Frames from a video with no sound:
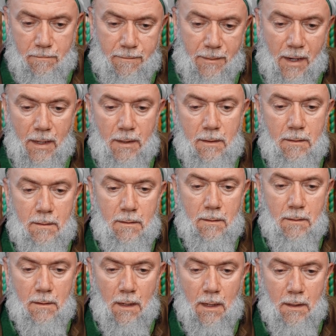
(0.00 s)
friend,
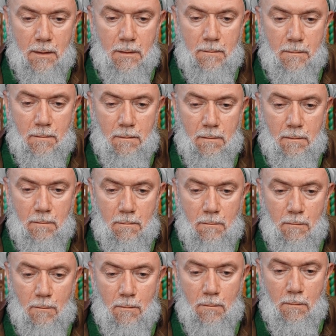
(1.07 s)
like
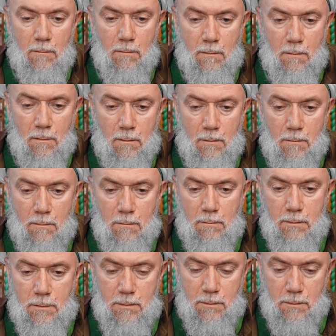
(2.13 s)
who
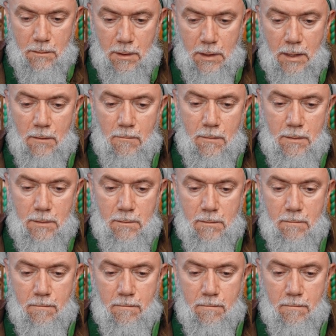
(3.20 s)
sitting with